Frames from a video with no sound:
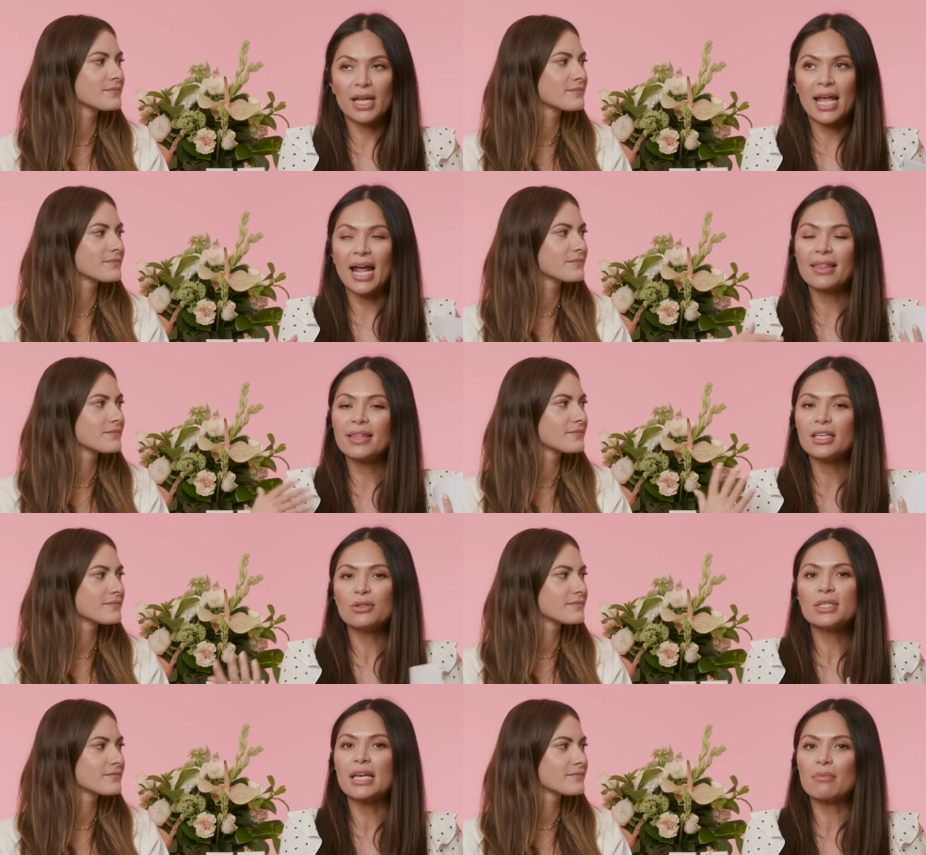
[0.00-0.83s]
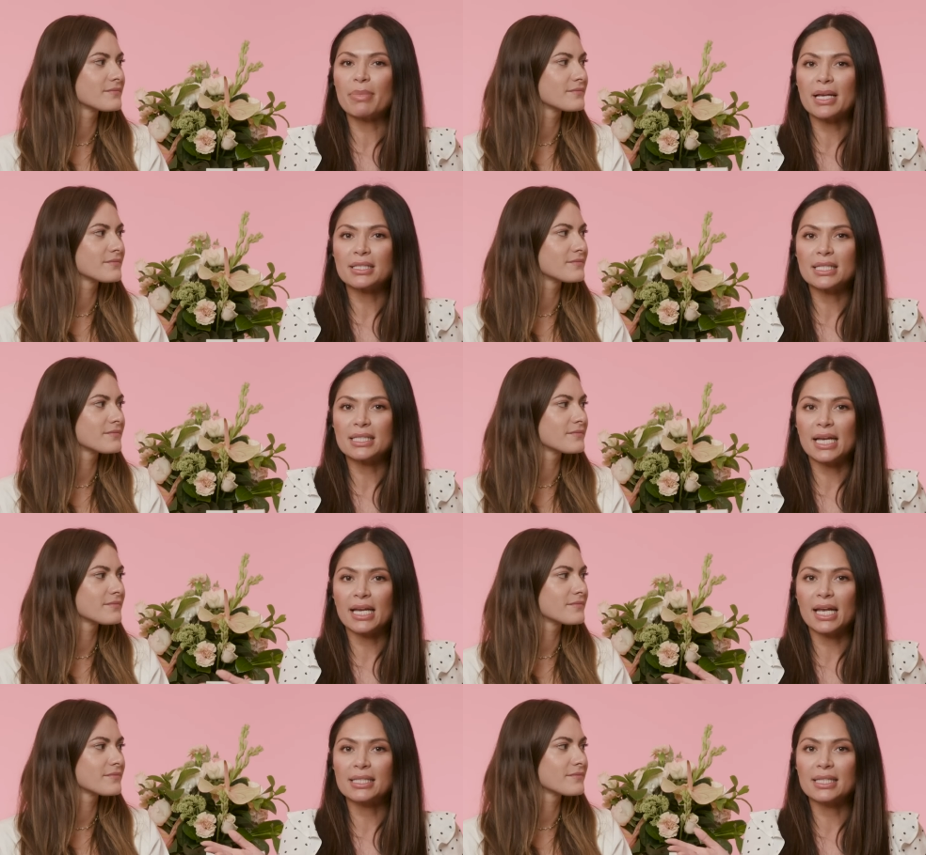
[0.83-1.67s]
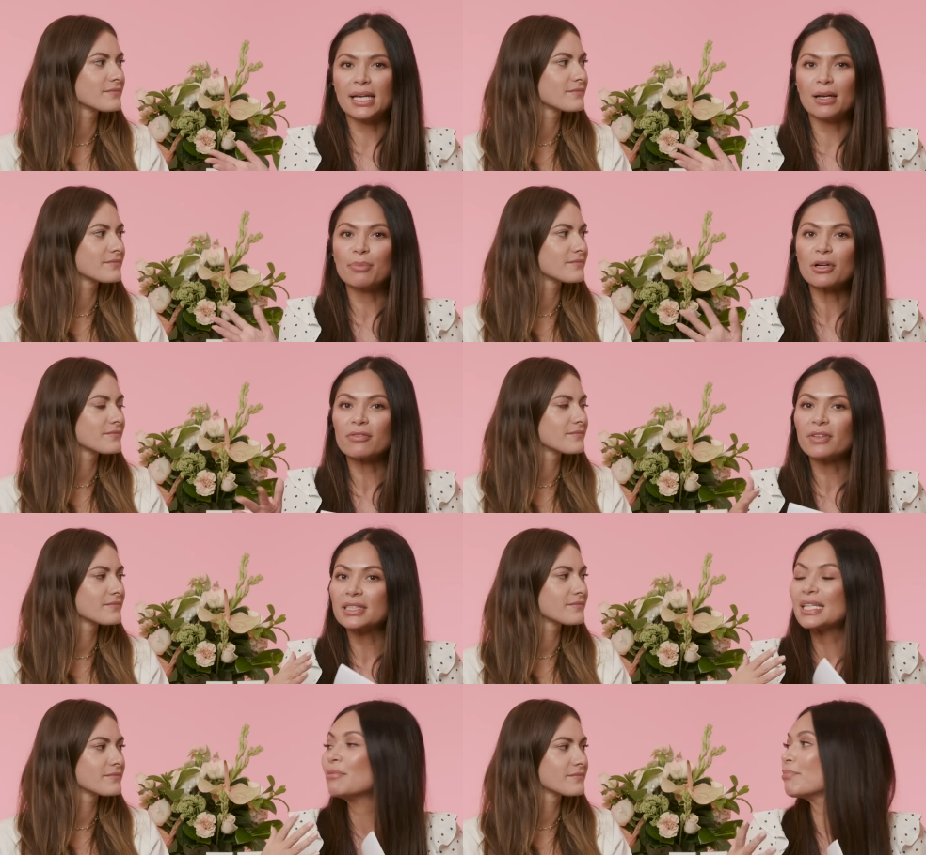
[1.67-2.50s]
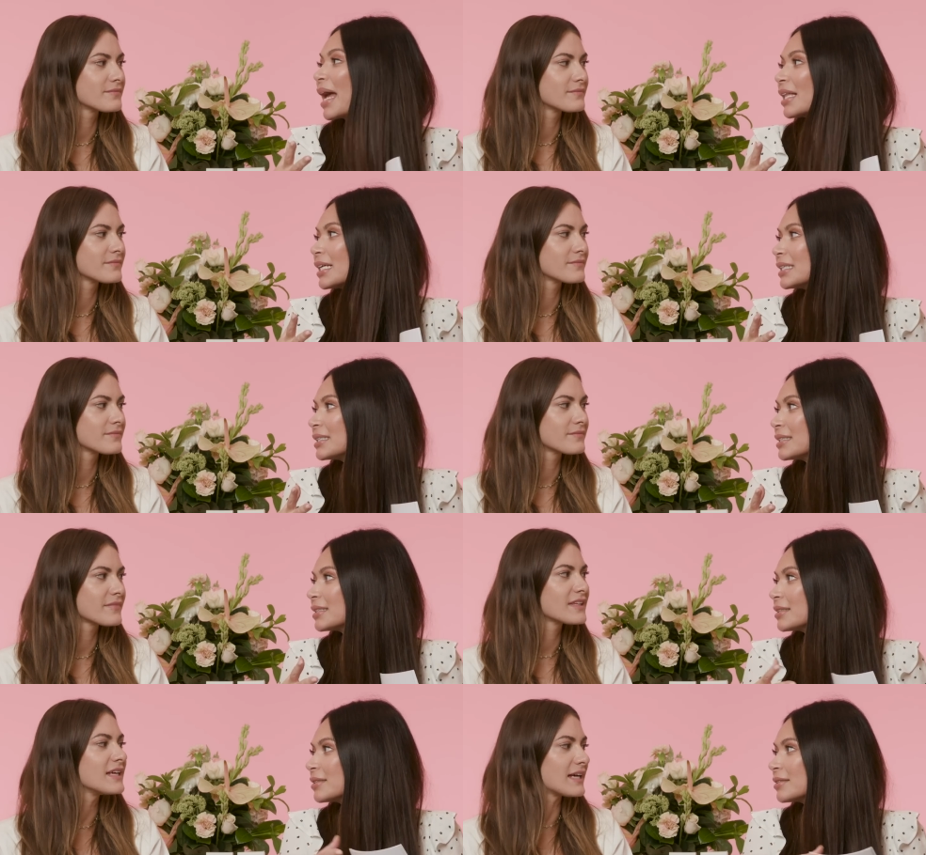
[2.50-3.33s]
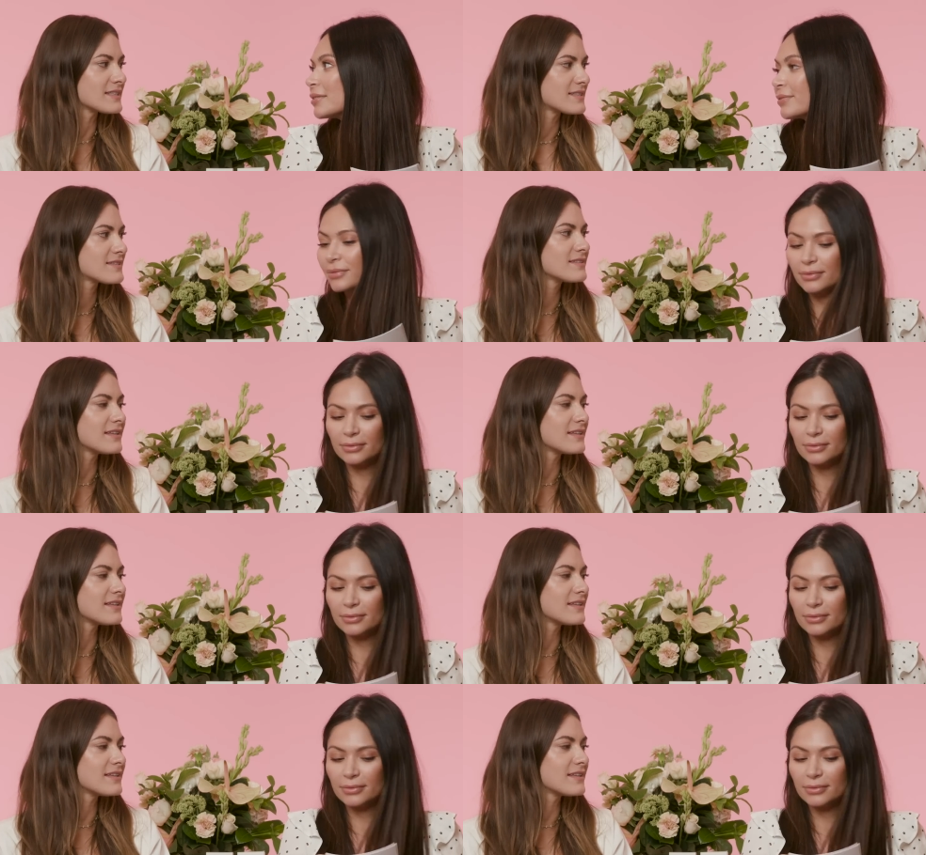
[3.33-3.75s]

Speaker 1: And I think you say it best. It's like it's like a perfect imbalance. Yes.